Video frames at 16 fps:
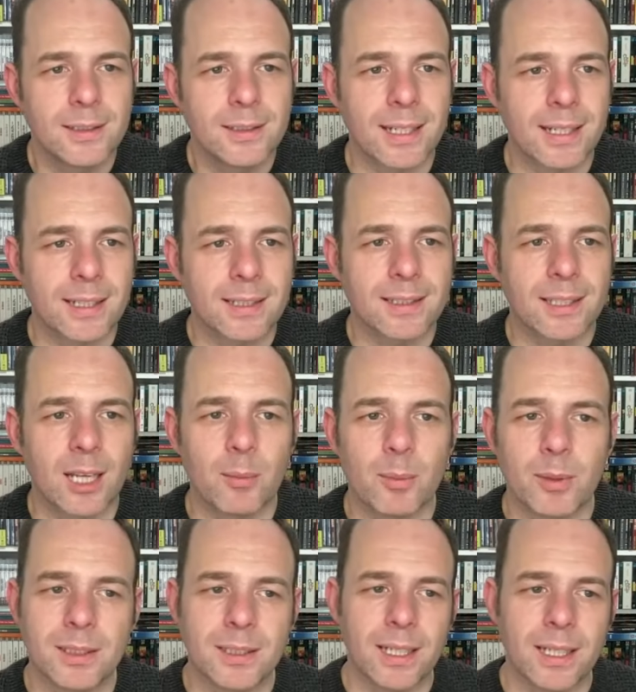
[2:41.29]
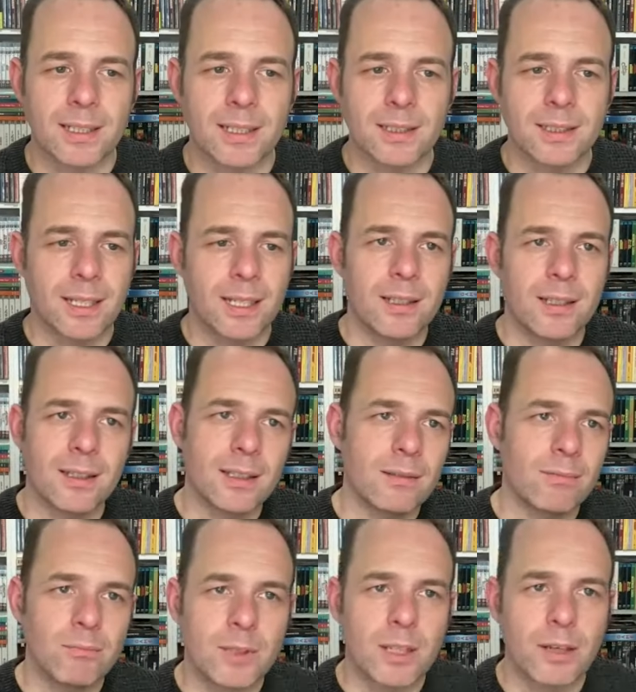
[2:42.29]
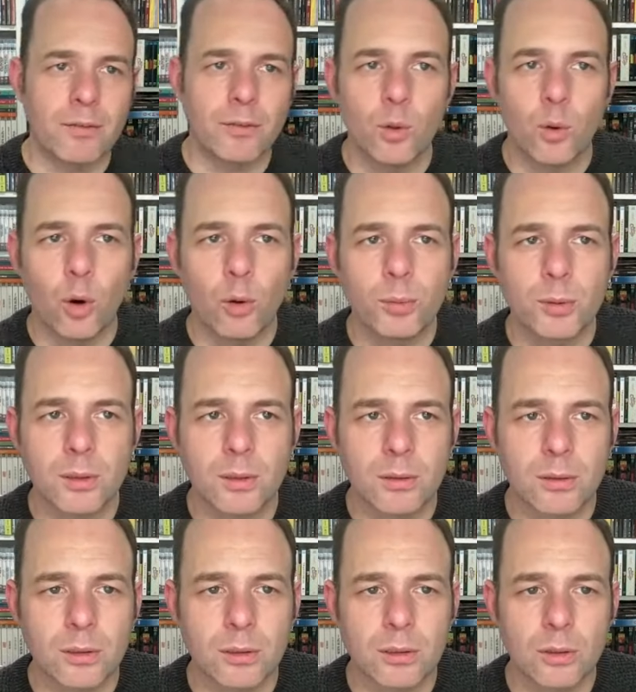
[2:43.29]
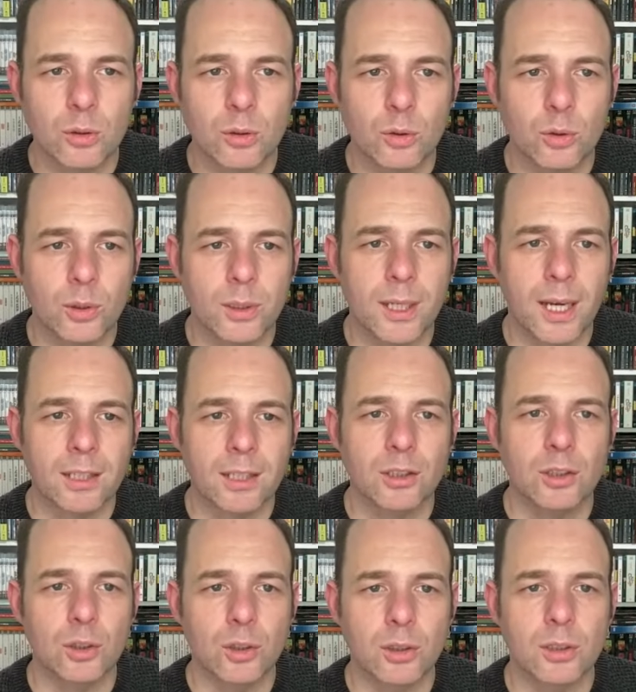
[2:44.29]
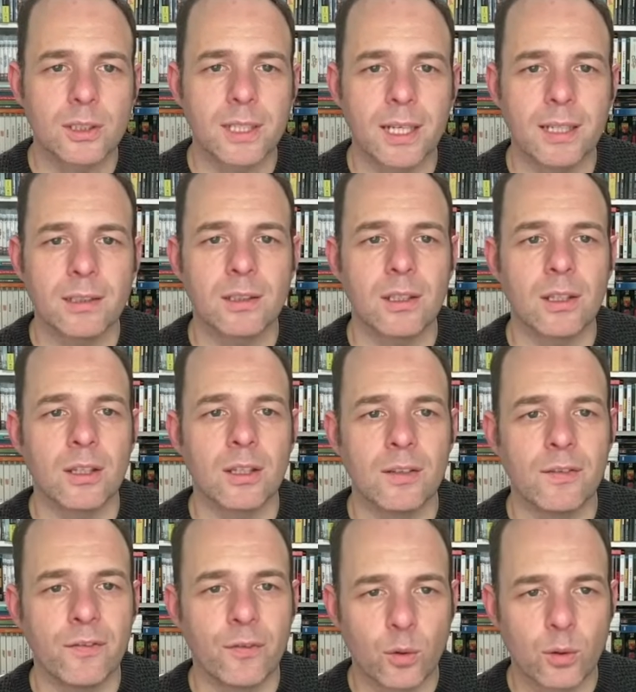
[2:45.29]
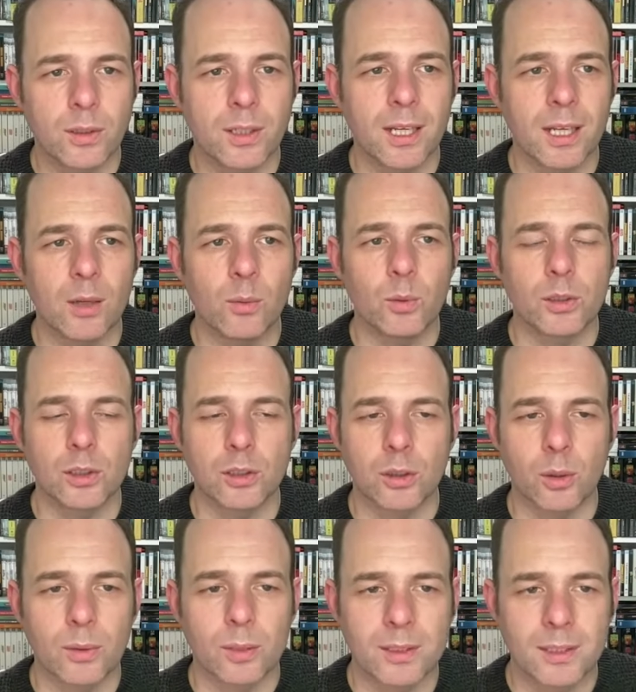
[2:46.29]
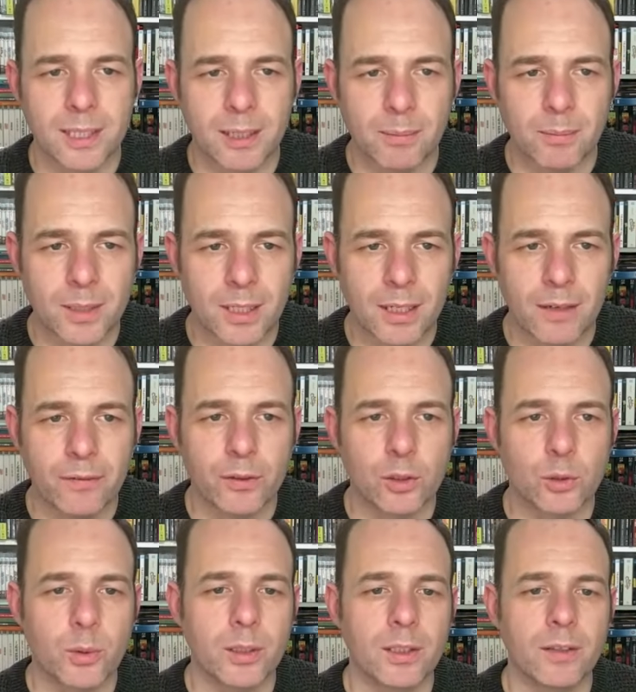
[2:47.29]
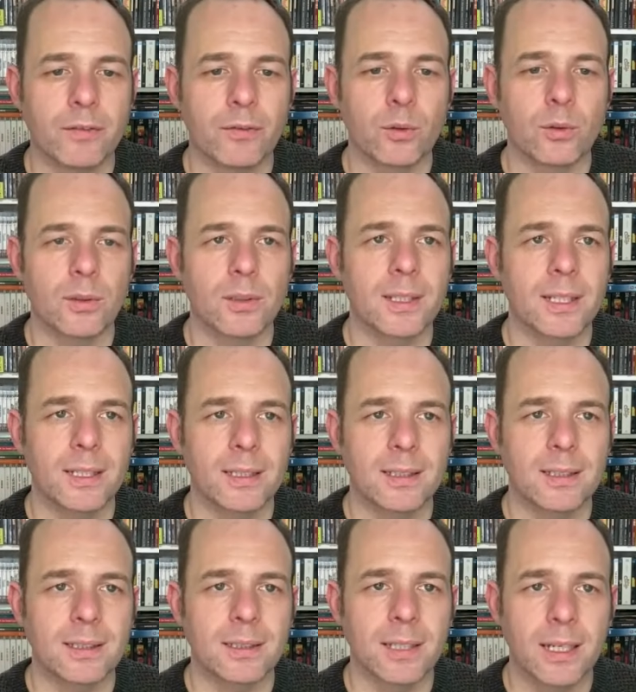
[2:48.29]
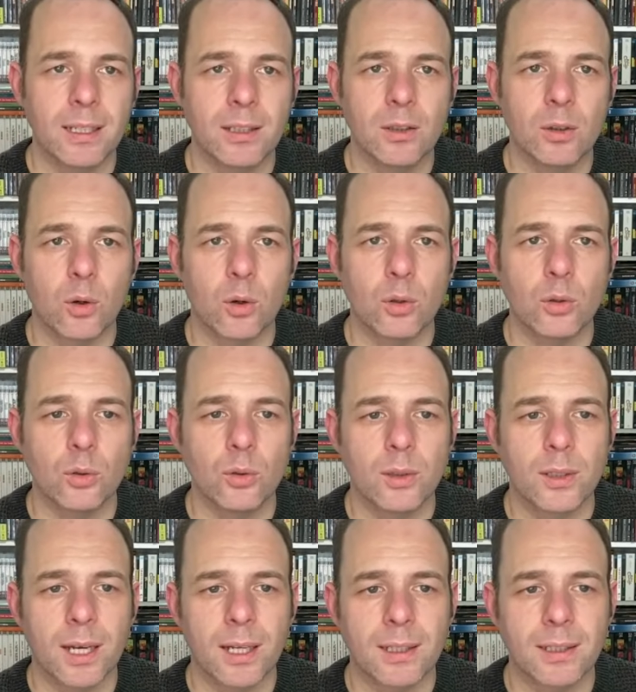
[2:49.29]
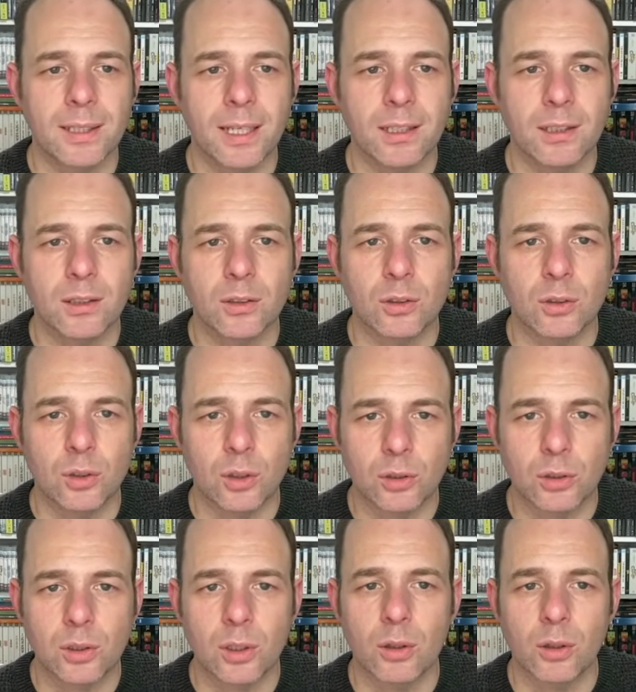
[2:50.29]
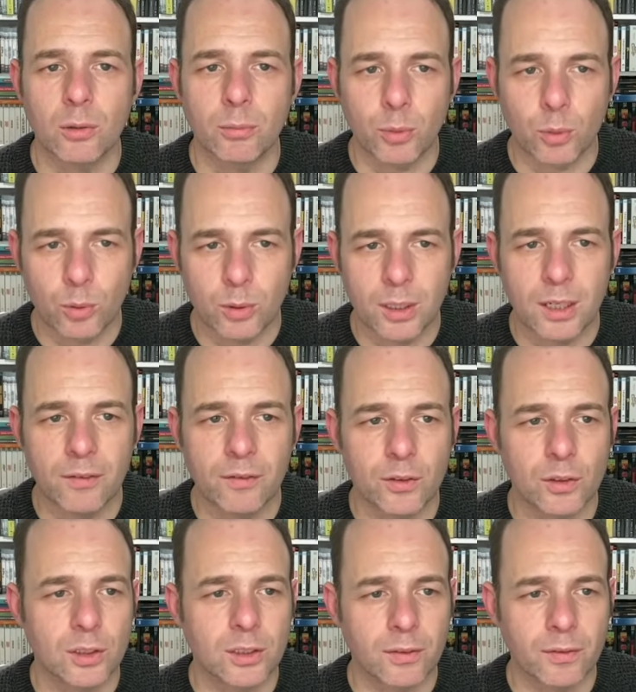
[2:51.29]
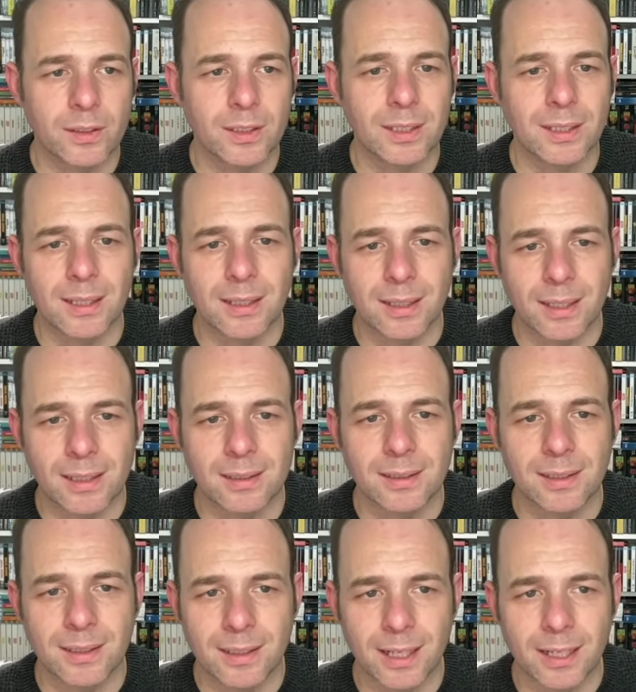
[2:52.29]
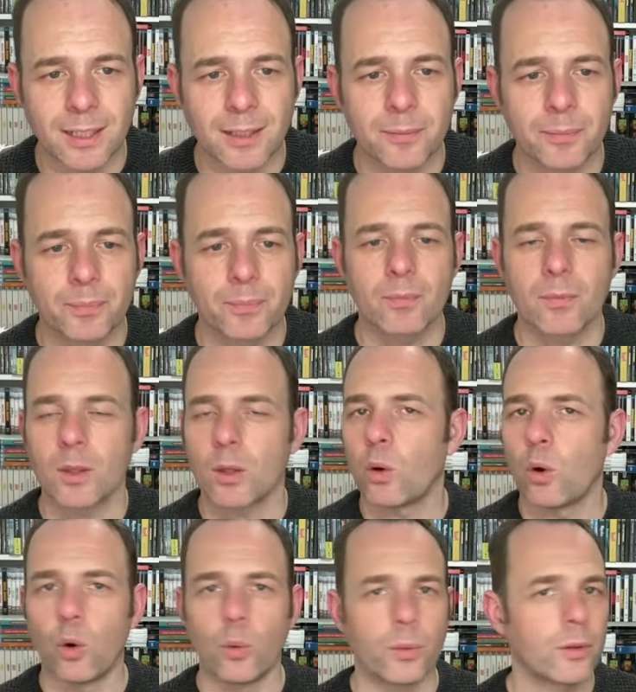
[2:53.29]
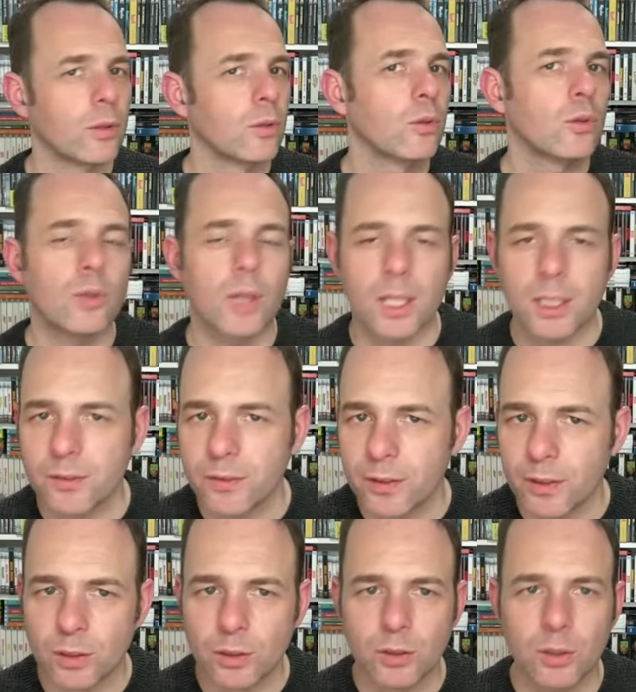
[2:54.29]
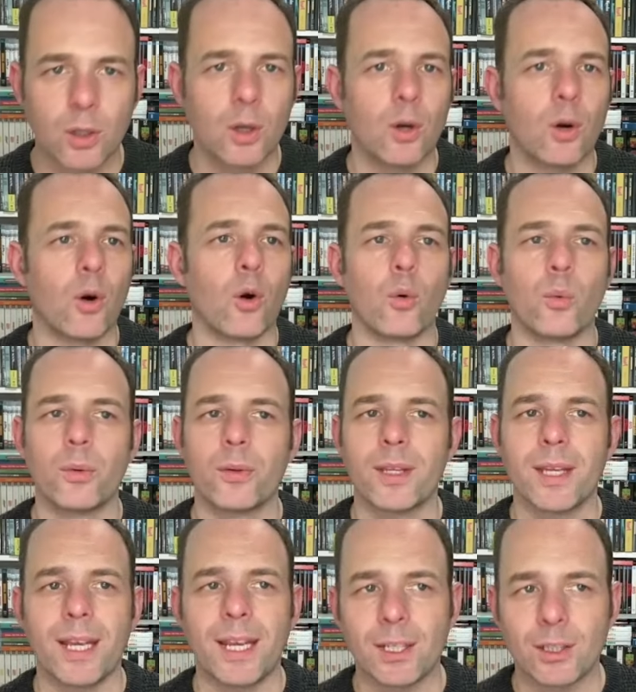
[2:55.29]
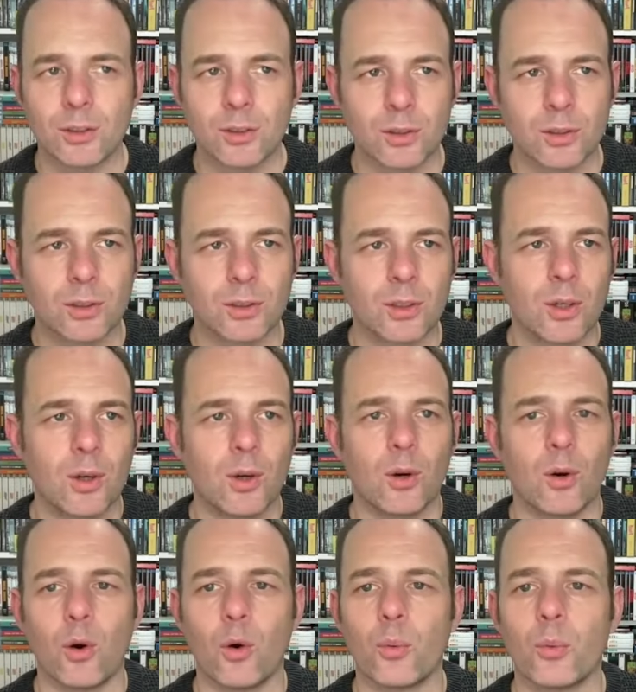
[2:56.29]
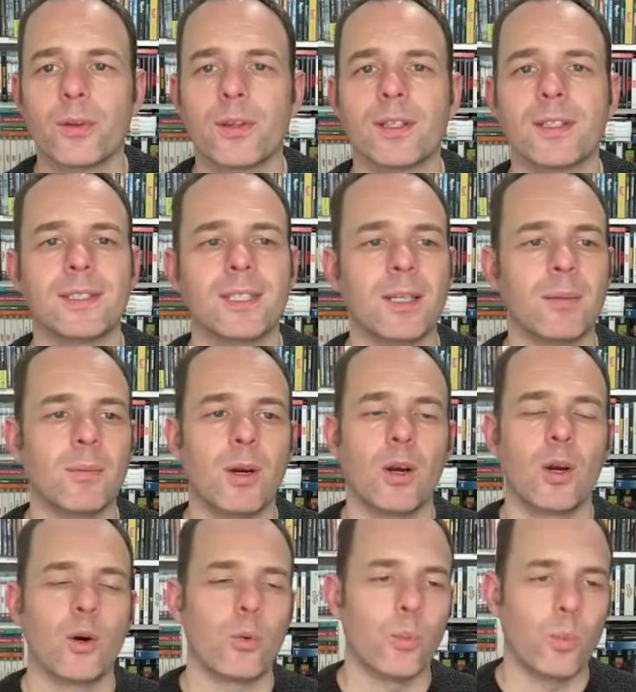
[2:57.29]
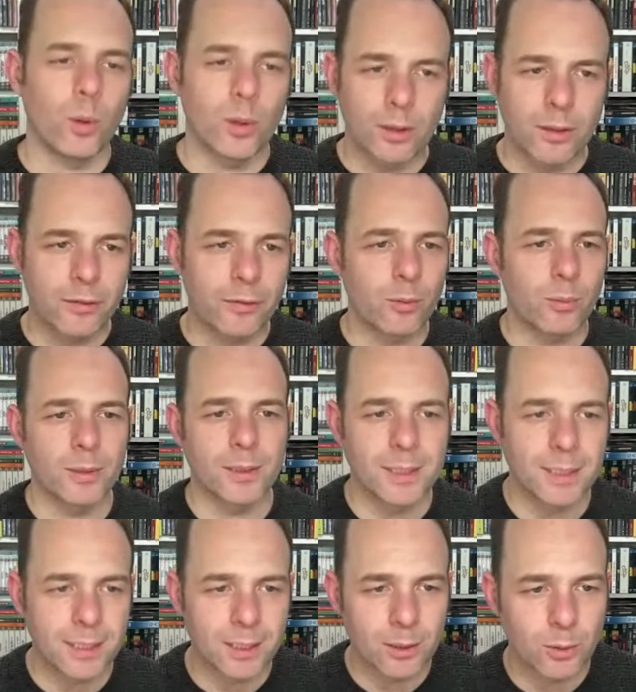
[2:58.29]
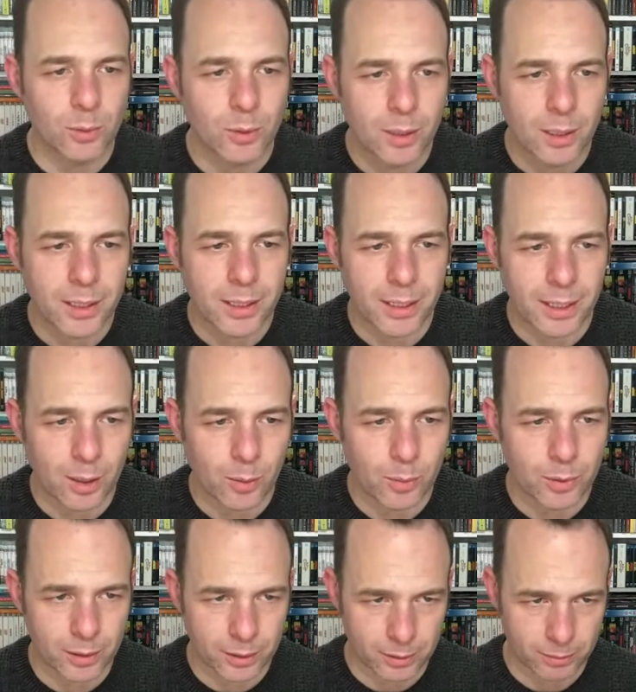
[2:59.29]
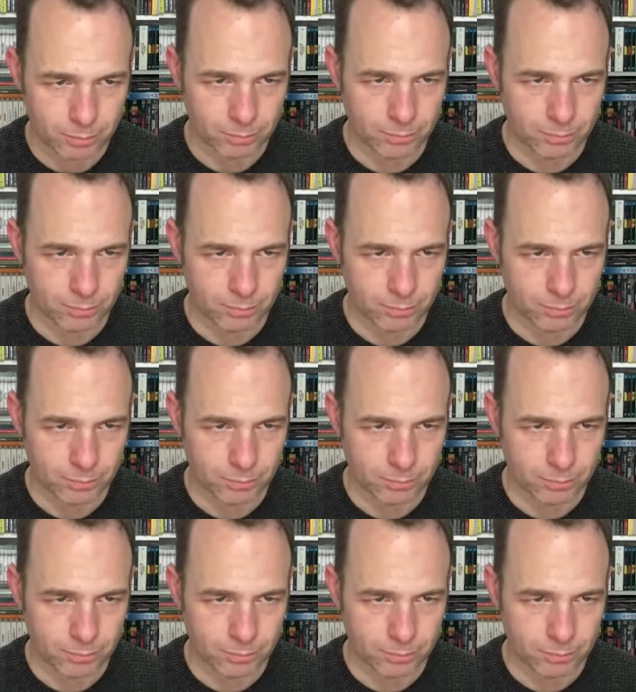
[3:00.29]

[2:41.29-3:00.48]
Second Sight being Second Sight, they give you options. So you can just get the 4K, which is out the same day for $24.99, or you can get just the Blu-ray for $17.99. All with the new transfers, all with the extras, all with the same wonderful material, with